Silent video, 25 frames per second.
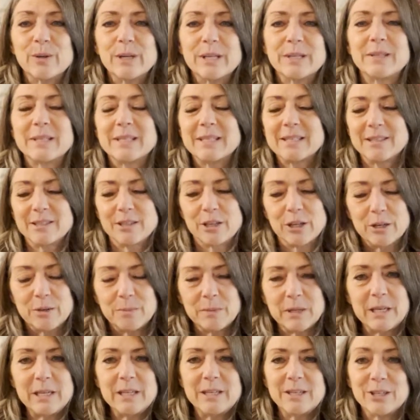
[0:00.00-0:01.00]
It's gonna
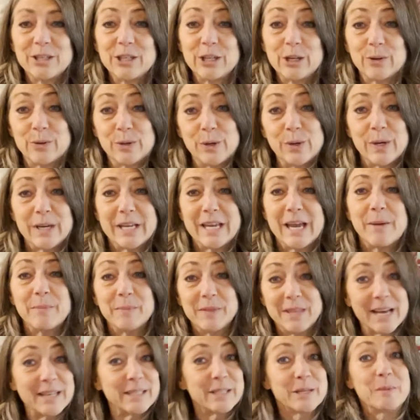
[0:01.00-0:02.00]
be, she don't know it yet,
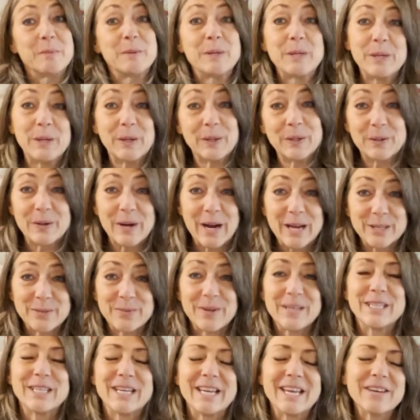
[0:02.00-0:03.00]
but that's gonna be her
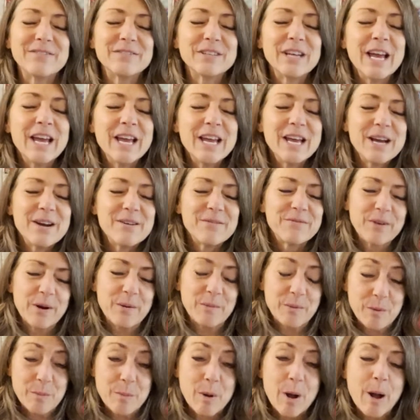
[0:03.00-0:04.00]
graduation gift
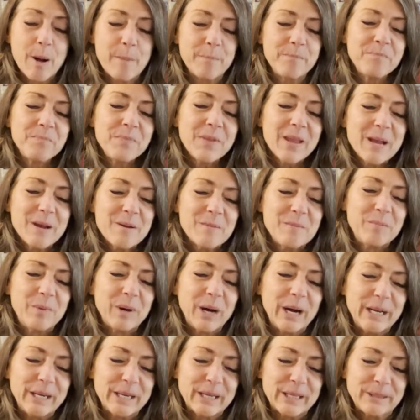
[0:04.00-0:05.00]
from her mom.
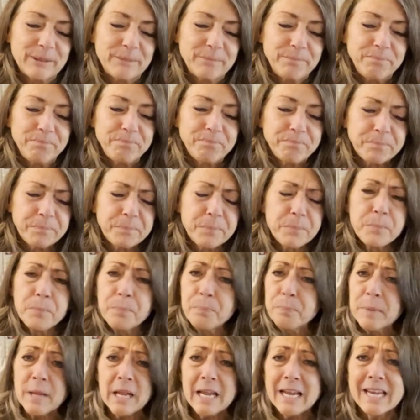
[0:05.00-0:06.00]
But
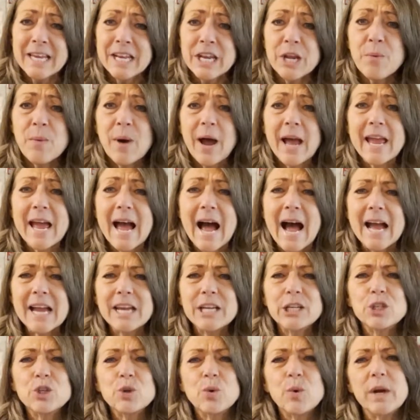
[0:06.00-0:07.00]
anyway, I
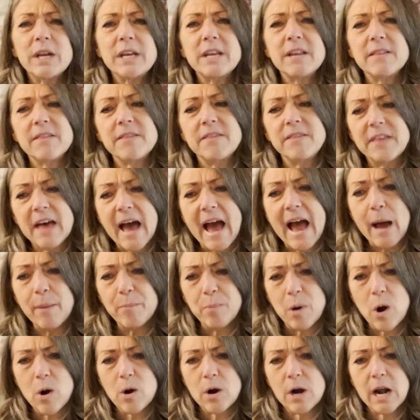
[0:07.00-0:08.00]
enjoyed that
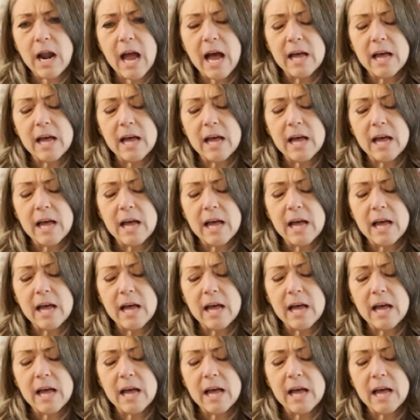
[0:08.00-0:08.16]
part.